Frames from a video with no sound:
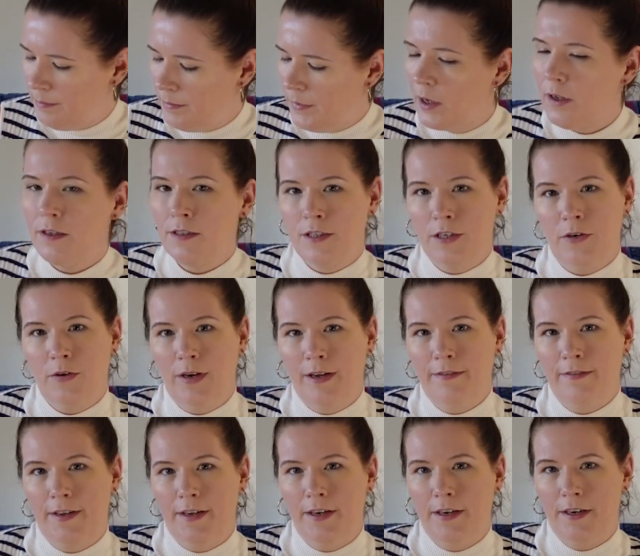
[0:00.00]
Also, I
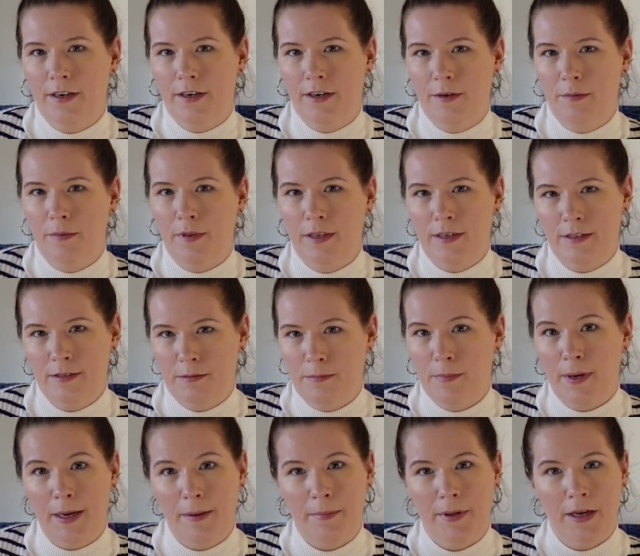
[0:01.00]
figured these
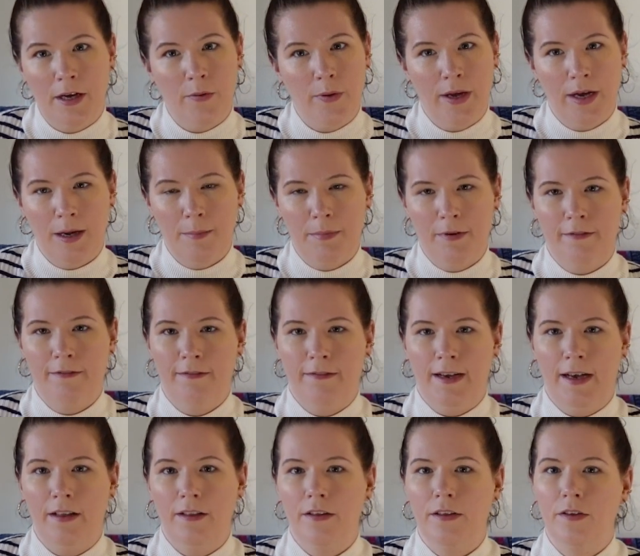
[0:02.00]
might be going up in
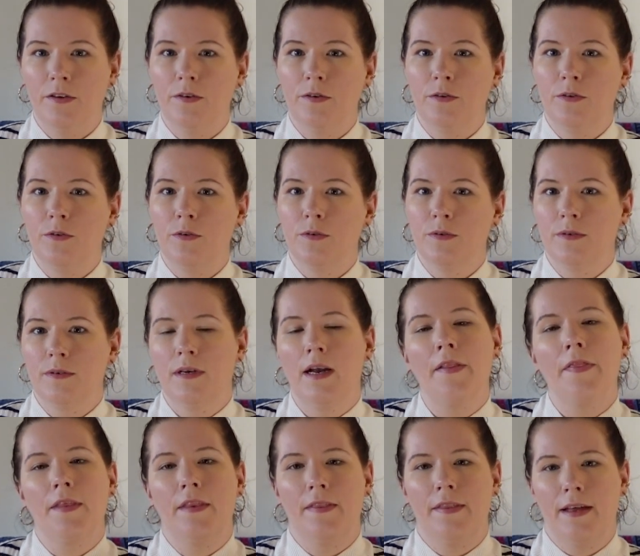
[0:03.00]
value.
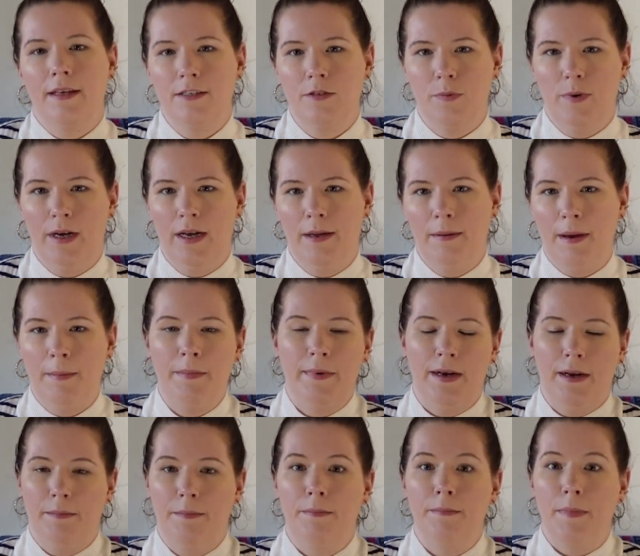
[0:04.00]
Not that that's why, I mean,
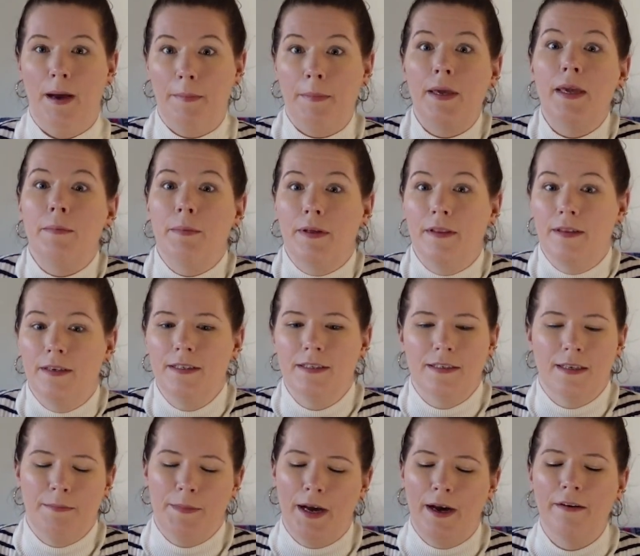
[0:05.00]
I'm keeping this,
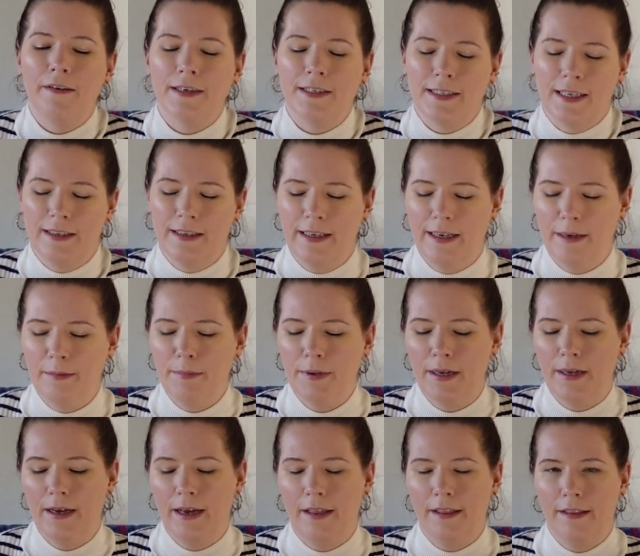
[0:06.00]
I'm not reselling it, but
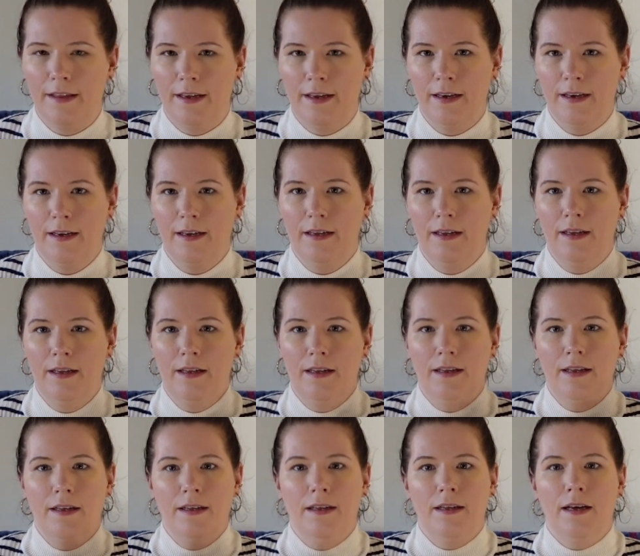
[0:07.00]
I think
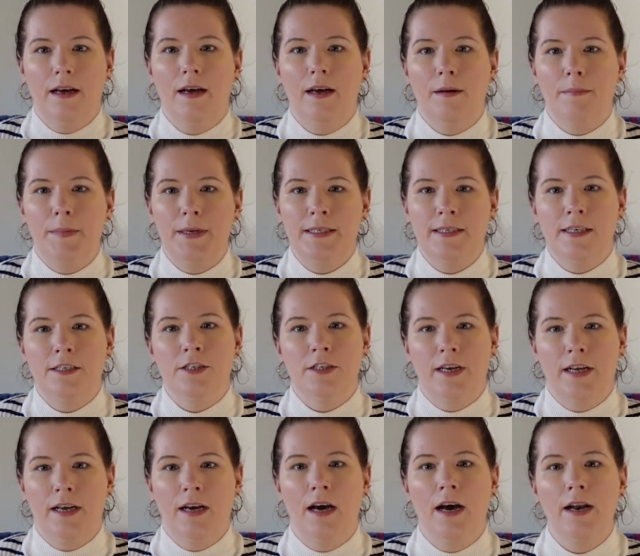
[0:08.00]
it's such an
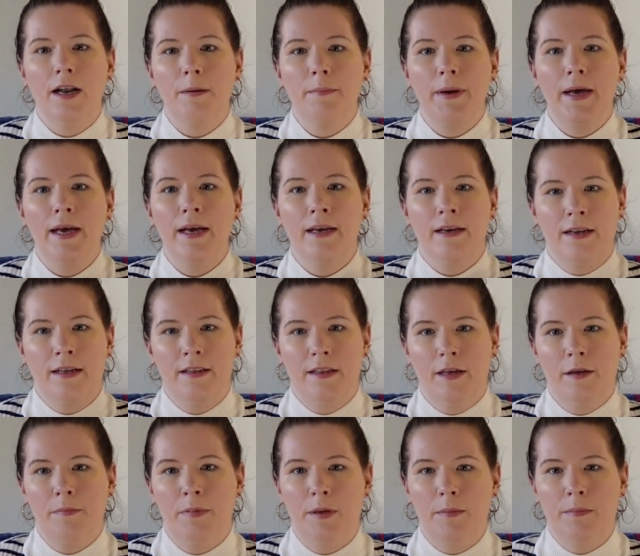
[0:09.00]
iconic bag, and I
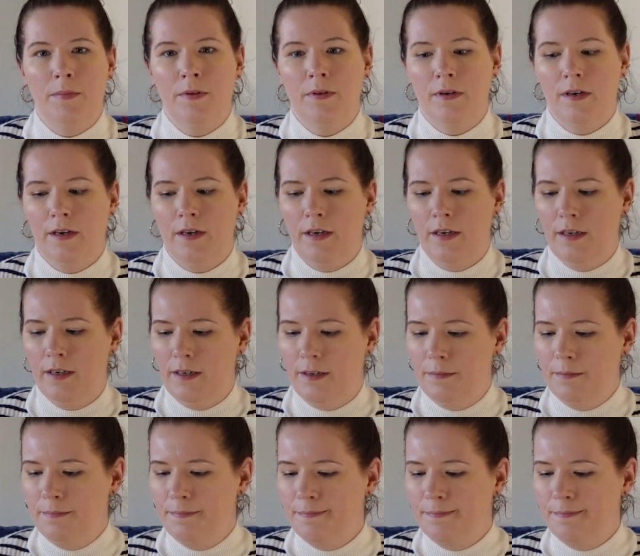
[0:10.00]
think people are gonna,